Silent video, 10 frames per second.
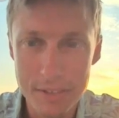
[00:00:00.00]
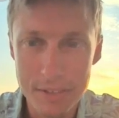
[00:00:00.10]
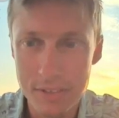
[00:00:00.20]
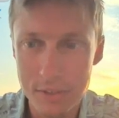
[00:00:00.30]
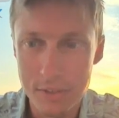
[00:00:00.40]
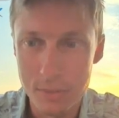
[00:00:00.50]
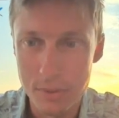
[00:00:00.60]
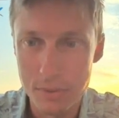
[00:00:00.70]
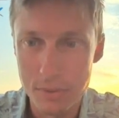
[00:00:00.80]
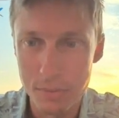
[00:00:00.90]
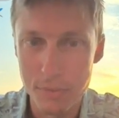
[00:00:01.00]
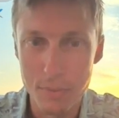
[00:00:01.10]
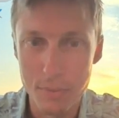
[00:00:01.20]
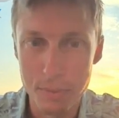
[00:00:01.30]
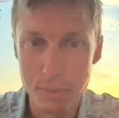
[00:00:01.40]
in order to perform a
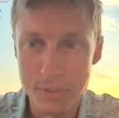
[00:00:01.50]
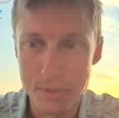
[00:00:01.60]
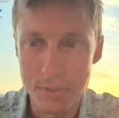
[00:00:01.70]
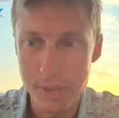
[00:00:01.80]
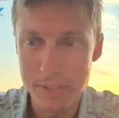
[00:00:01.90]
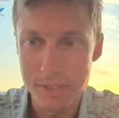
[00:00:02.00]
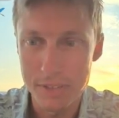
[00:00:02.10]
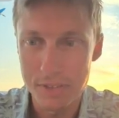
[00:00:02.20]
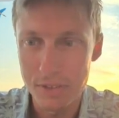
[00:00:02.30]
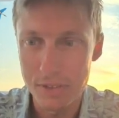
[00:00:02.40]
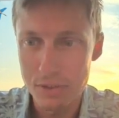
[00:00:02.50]
semantic search.